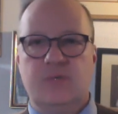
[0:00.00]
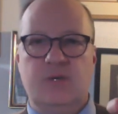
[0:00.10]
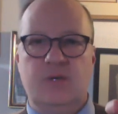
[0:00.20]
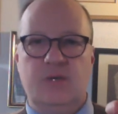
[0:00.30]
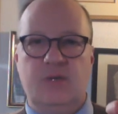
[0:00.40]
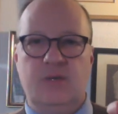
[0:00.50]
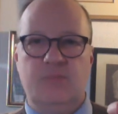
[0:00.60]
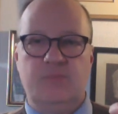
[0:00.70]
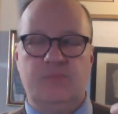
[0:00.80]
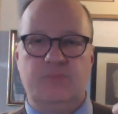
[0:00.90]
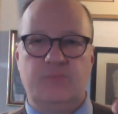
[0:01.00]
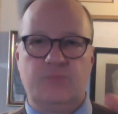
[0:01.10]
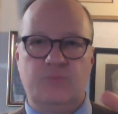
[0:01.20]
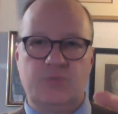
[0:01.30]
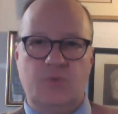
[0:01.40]
um,
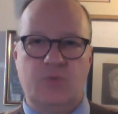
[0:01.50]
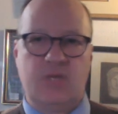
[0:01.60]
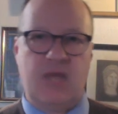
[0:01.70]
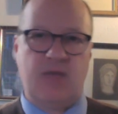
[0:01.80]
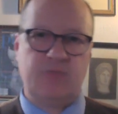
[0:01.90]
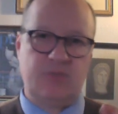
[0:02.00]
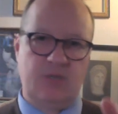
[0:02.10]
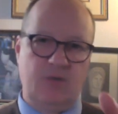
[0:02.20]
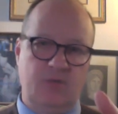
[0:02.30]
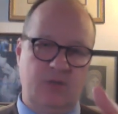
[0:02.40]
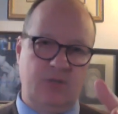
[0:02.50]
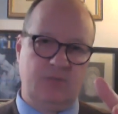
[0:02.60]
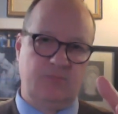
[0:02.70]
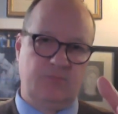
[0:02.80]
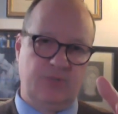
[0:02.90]
was going to have it there
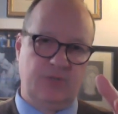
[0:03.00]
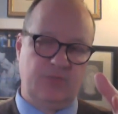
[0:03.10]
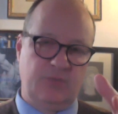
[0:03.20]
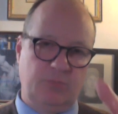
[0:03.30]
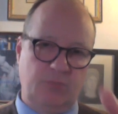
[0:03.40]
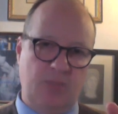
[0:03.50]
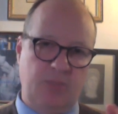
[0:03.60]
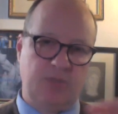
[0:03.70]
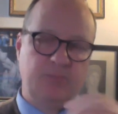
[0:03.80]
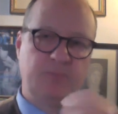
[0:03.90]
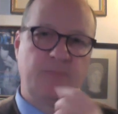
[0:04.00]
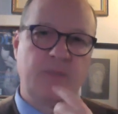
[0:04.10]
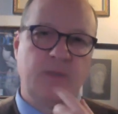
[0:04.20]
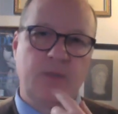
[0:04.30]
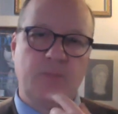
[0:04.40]
on Philadelphia property.
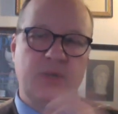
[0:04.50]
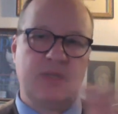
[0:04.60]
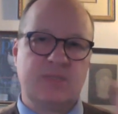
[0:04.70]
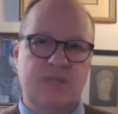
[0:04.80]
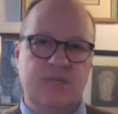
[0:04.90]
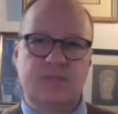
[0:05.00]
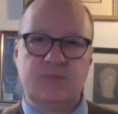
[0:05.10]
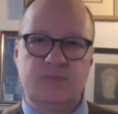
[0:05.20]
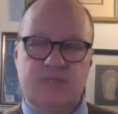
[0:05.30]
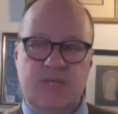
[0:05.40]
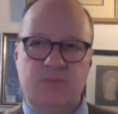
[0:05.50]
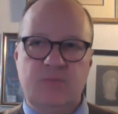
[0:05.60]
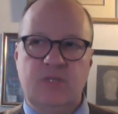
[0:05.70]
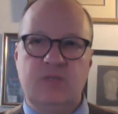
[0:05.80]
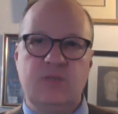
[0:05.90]
But it doesn't, it's not
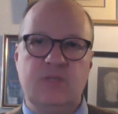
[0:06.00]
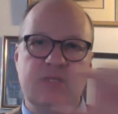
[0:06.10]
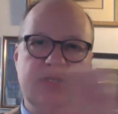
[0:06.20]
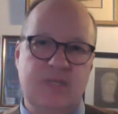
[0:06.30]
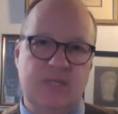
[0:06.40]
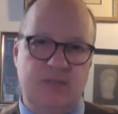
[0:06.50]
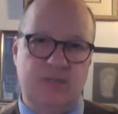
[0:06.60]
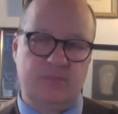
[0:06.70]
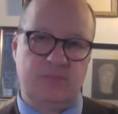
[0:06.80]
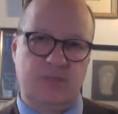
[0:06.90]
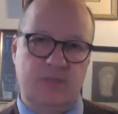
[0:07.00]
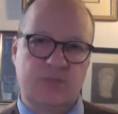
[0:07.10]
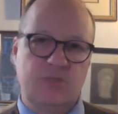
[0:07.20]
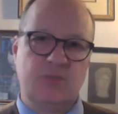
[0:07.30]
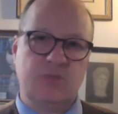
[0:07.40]
really to the city, it's
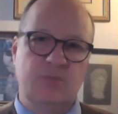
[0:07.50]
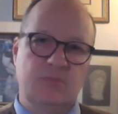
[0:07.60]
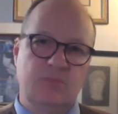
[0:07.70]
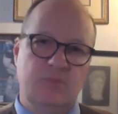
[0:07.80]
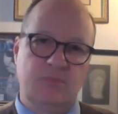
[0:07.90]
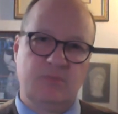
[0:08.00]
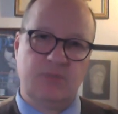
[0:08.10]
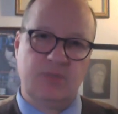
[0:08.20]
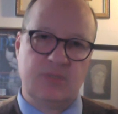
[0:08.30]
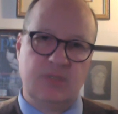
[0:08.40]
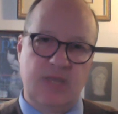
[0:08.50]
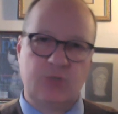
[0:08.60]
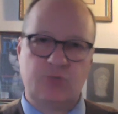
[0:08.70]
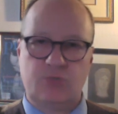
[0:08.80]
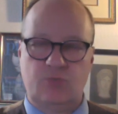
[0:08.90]
to the this
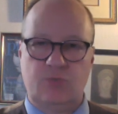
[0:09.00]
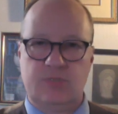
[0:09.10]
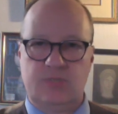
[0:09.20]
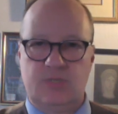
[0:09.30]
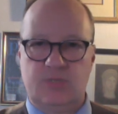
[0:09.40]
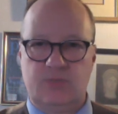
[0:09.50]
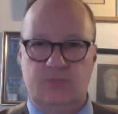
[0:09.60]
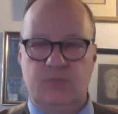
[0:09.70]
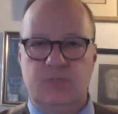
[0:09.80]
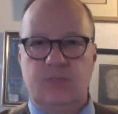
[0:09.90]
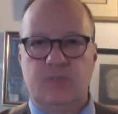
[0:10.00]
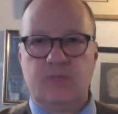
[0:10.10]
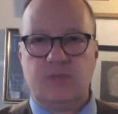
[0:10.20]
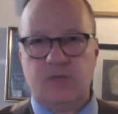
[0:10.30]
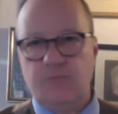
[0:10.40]
land trust organization.
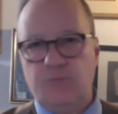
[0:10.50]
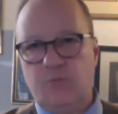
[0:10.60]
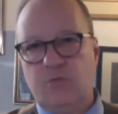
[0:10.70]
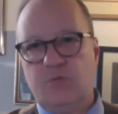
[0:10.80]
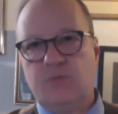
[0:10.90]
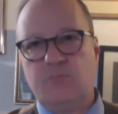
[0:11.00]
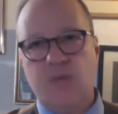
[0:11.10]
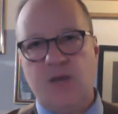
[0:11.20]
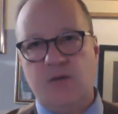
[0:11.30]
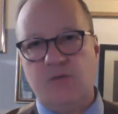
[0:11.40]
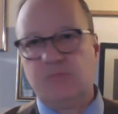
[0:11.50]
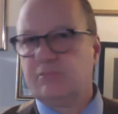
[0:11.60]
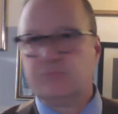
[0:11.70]
Therefore, the mayor